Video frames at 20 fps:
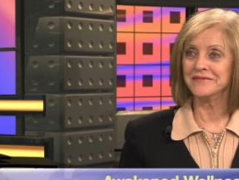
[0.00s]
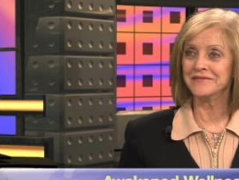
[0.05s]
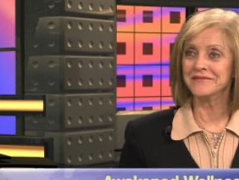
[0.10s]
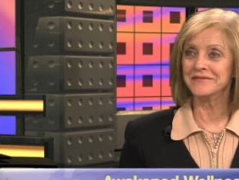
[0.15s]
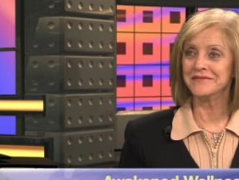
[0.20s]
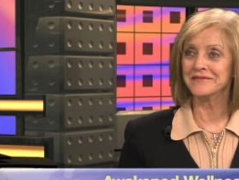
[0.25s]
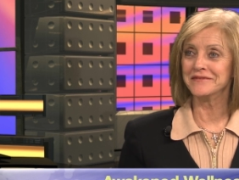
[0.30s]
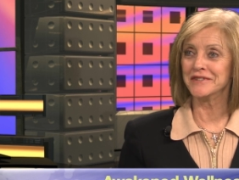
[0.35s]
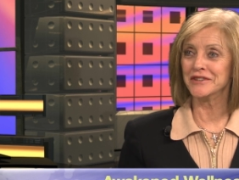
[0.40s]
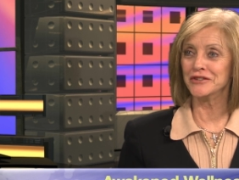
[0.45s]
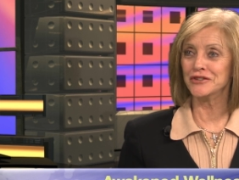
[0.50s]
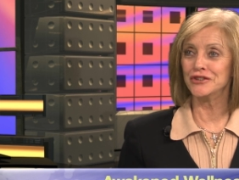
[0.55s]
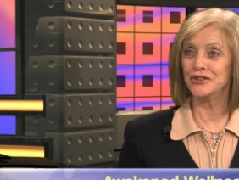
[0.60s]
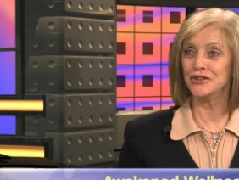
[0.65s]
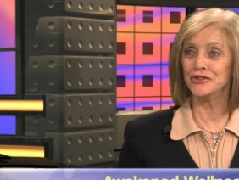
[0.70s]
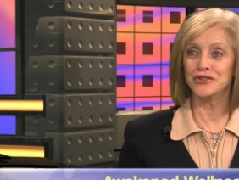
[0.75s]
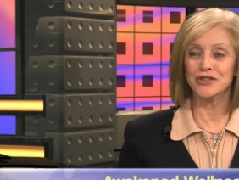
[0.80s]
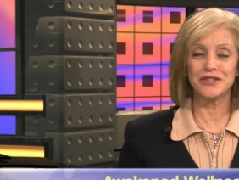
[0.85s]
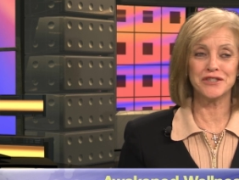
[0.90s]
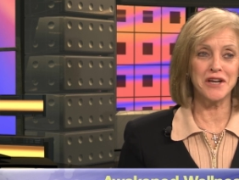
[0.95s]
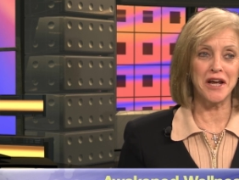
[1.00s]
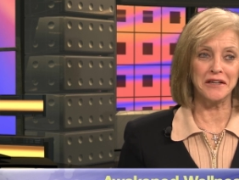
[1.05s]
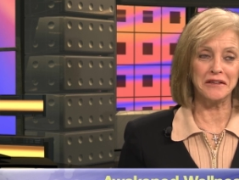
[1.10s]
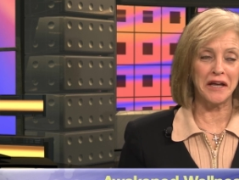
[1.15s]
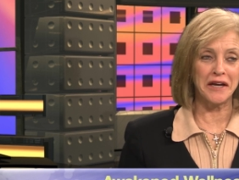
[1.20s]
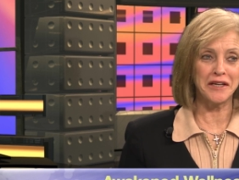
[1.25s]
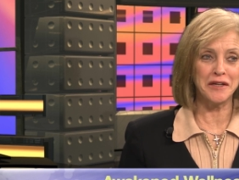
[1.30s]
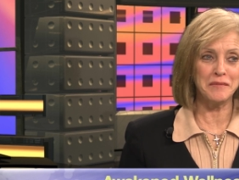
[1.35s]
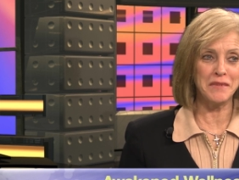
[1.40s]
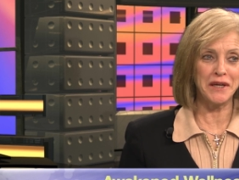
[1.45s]
Yeah. Or do you just not
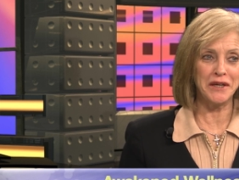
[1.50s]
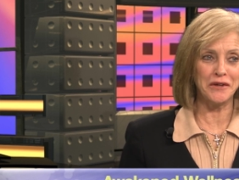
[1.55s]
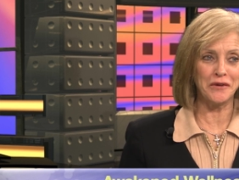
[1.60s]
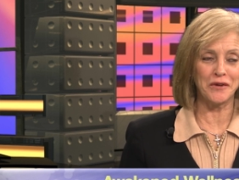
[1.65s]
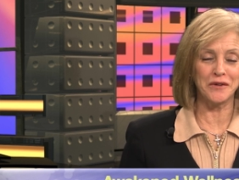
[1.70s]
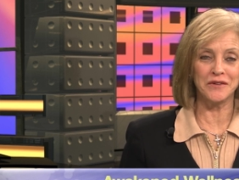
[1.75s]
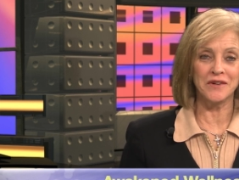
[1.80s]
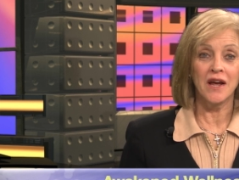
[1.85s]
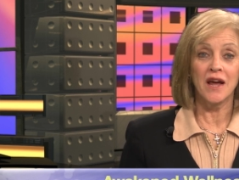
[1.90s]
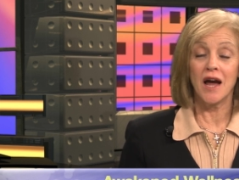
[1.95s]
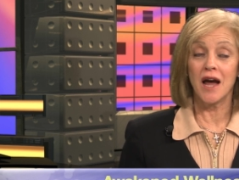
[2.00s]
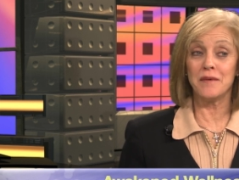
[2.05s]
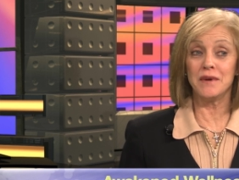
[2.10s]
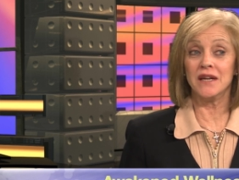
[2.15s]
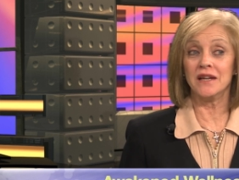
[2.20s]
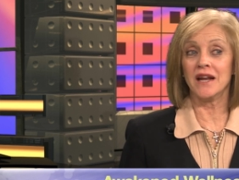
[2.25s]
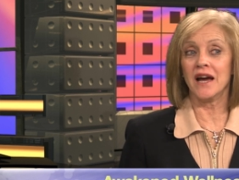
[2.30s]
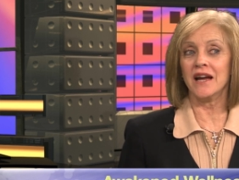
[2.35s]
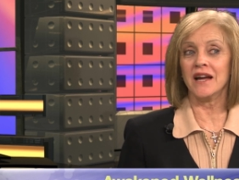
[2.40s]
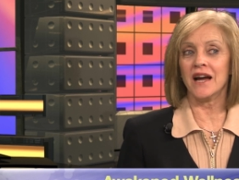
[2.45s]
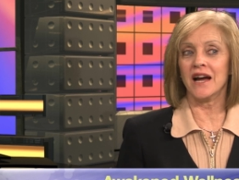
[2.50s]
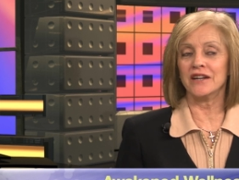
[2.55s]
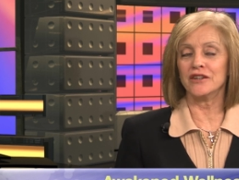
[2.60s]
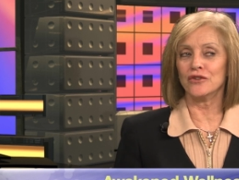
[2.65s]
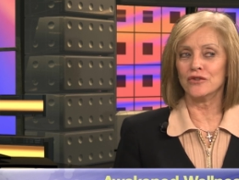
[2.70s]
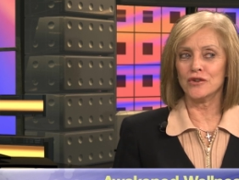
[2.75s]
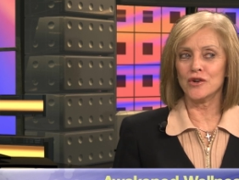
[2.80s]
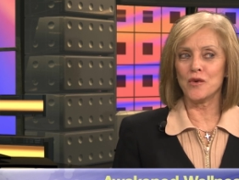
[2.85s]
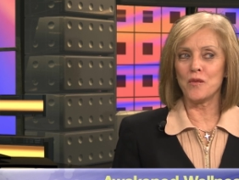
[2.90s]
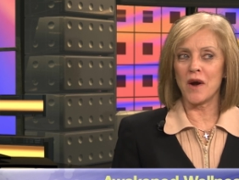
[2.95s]
like me? Or, I mean, I
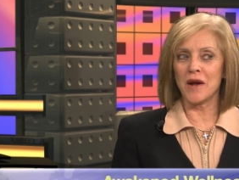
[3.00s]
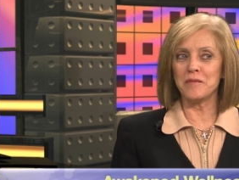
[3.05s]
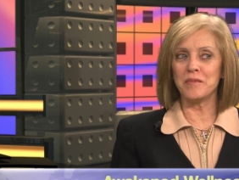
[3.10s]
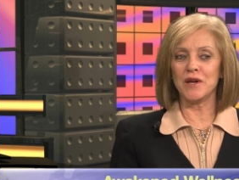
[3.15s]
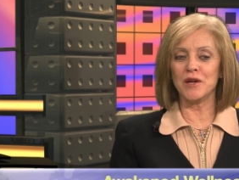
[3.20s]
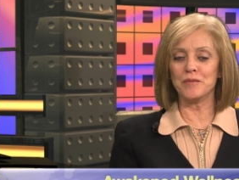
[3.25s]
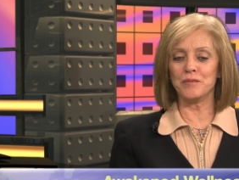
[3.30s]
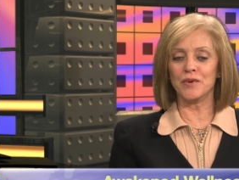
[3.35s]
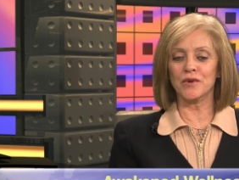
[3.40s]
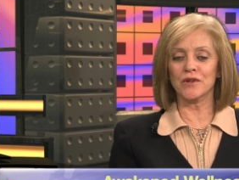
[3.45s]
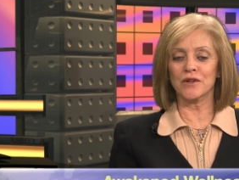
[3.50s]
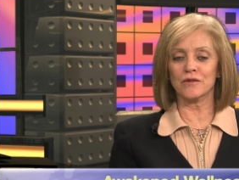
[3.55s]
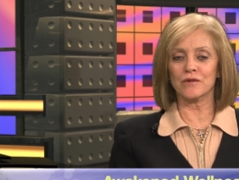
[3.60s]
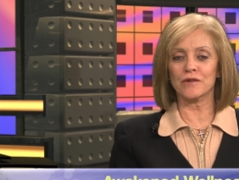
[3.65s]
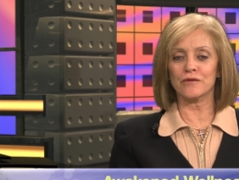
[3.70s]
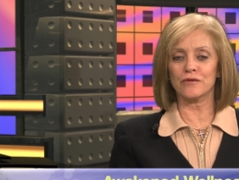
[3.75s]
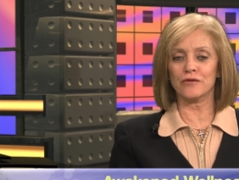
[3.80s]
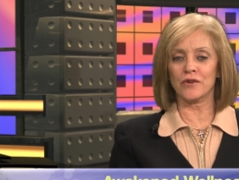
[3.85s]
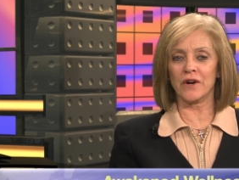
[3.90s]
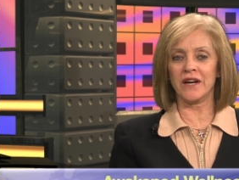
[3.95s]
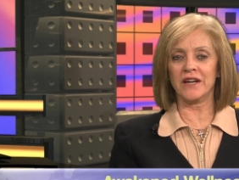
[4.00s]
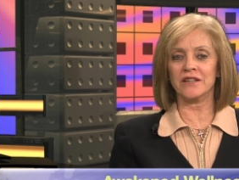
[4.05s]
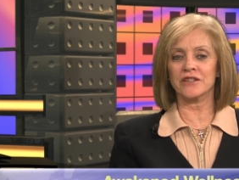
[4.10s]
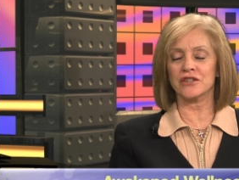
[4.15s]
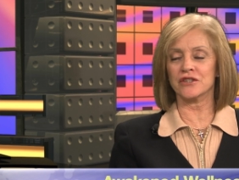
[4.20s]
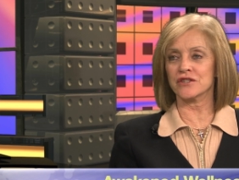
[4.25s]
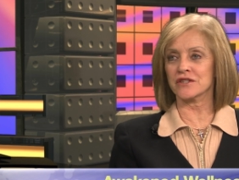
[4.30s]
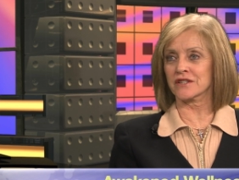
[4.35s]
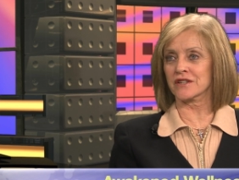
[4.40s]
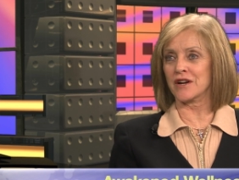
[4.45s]
don't know why people are afraid
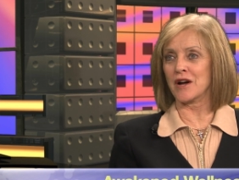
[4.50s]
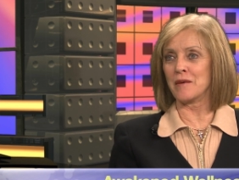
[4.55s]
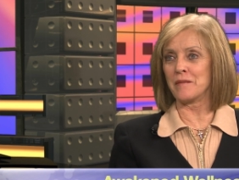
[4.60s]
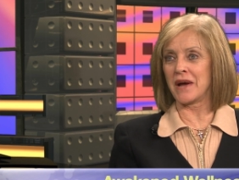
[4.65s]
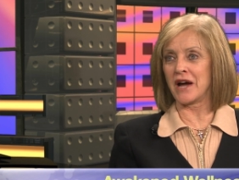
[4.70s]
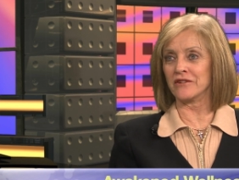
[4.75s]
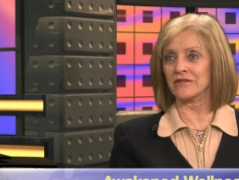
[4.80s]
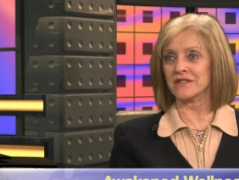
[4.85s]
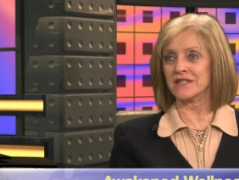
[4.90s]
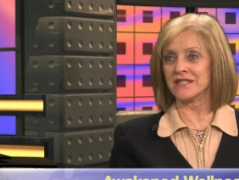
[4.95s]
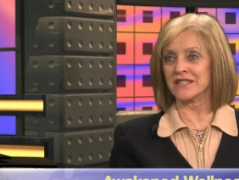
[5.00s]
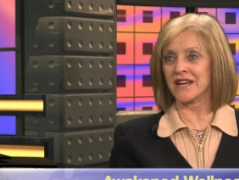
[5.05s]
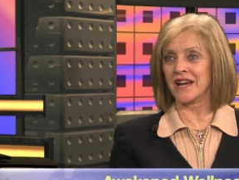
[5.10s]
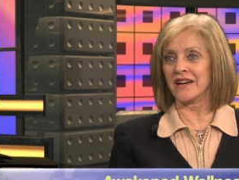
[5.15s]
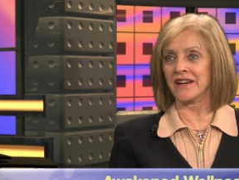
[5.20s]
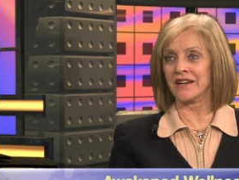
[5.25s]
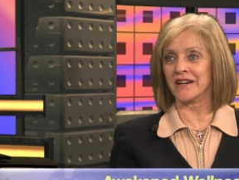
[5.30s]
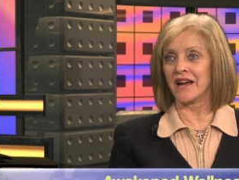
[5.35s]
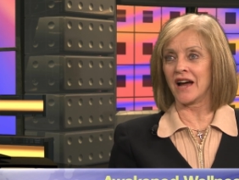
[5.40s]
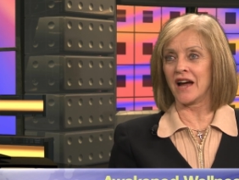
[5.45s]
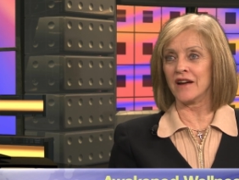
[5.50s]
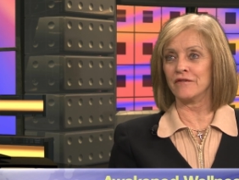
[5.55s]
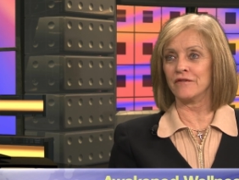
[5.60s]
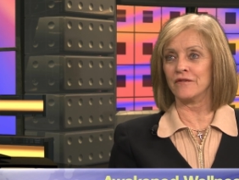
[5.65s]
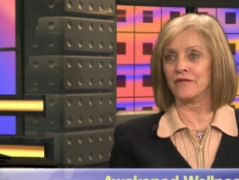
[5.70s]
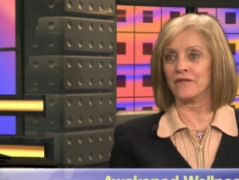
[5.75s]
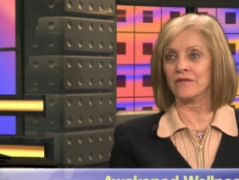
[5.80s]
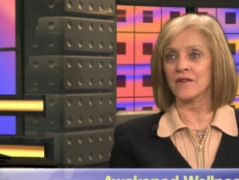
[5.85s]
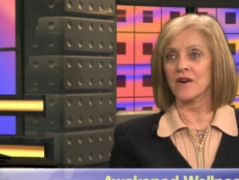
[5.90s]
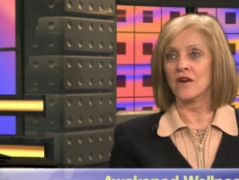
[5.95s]
to just come out and say it.
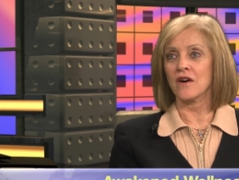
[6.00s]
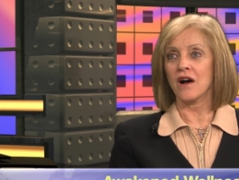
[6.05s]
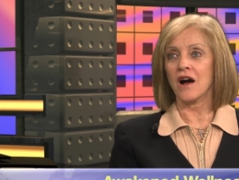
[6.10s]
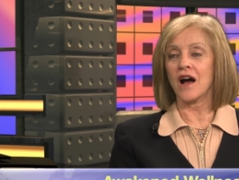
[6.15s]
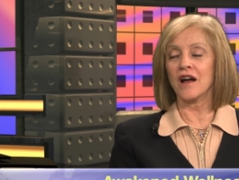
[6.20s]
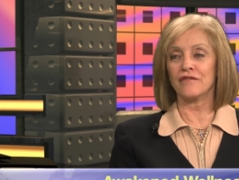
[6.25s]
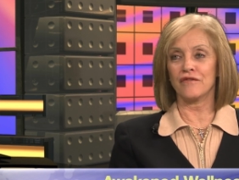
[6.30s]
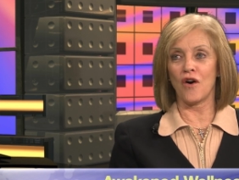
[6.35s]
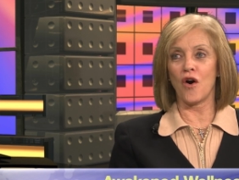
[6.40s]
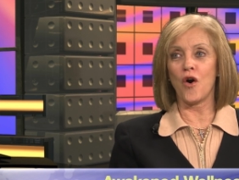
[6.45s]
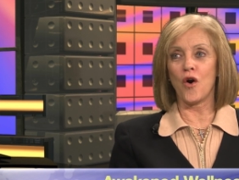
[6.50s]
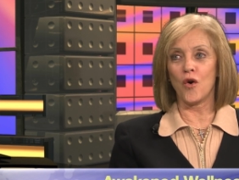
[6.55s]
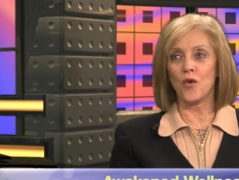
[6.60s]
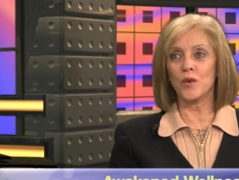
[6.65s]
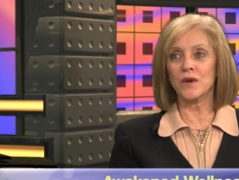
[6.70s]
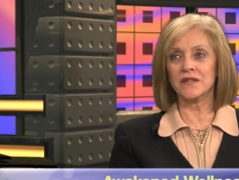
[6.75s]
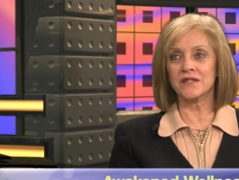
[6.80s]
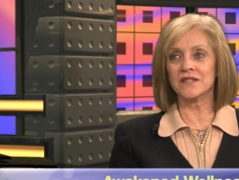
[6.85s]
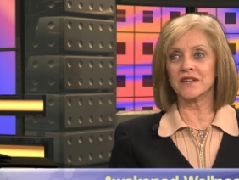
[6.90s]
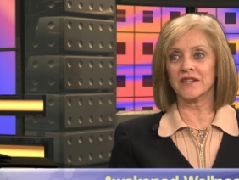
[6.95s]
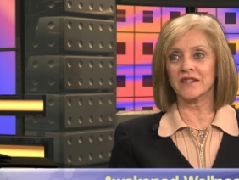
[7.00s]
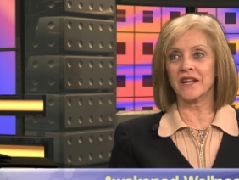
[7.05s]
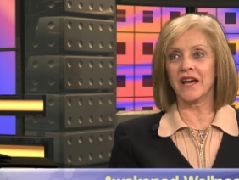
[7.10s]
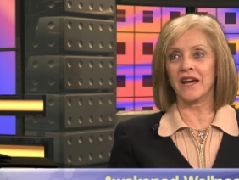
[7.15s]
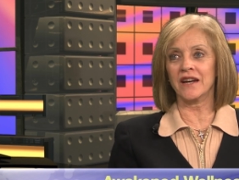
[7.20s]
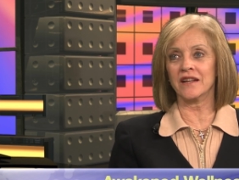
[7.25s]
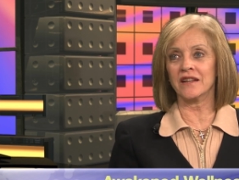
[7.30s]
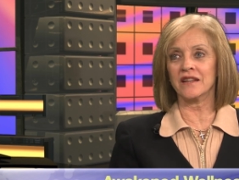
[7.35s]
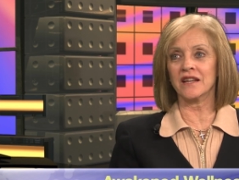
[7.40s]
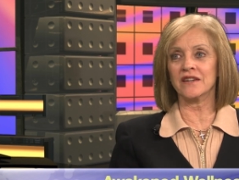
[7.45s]
I've always done
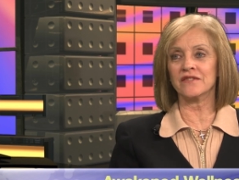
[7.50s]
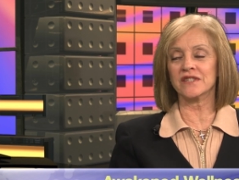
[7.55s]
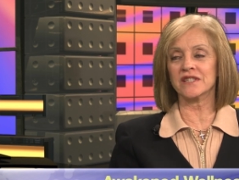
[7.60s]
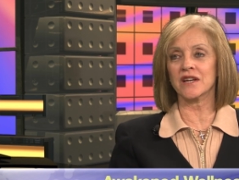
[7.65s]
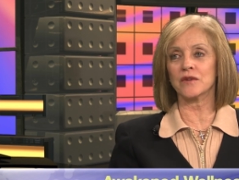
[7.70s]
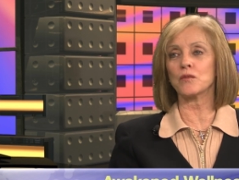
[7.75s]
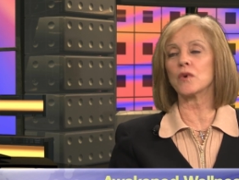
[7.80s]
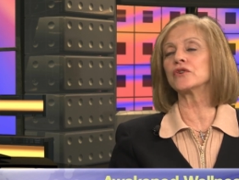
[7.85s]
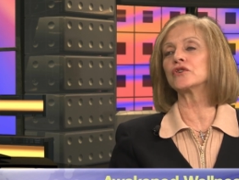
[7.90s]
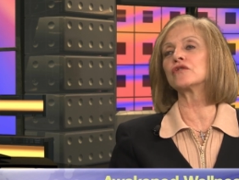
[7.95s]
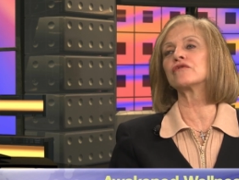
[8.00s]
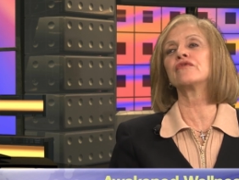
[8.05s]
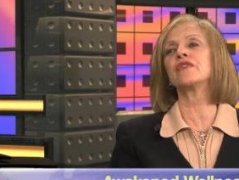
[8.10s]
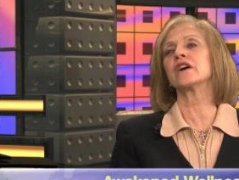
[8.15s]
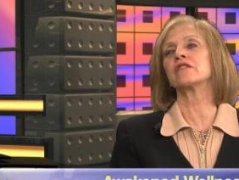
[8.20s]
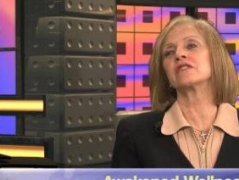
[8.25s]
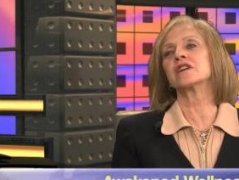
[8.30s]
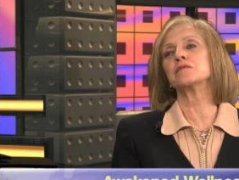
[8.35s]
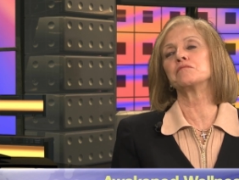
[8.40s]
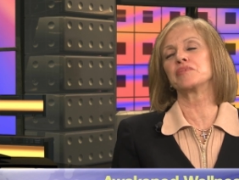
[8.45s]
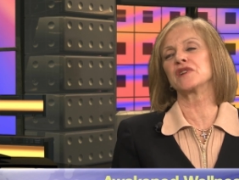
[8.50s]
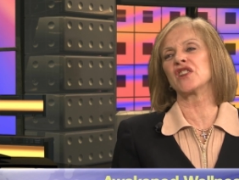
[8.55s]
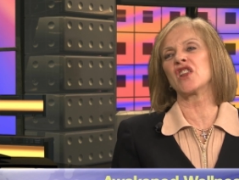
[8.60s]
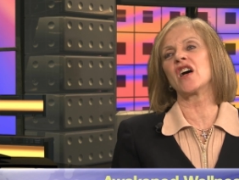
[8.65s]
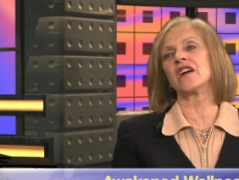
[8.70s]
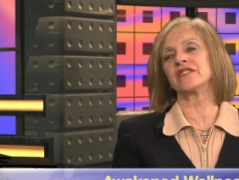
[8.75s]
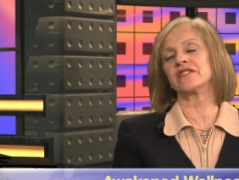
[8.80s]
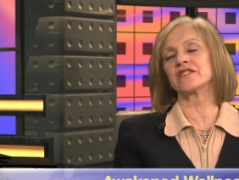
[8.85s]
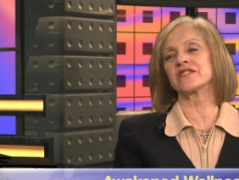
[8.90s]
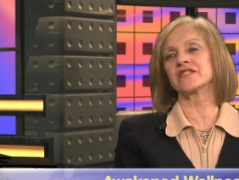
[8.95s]
that and they've said, well, you're very
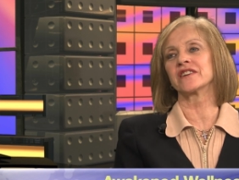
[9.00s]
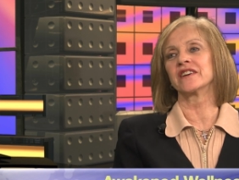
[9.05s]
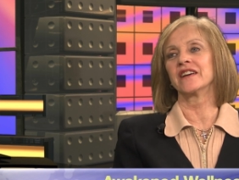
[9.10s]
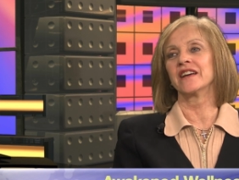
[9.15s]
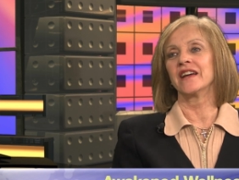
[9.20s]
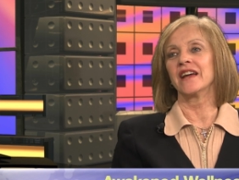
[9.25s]
blunt.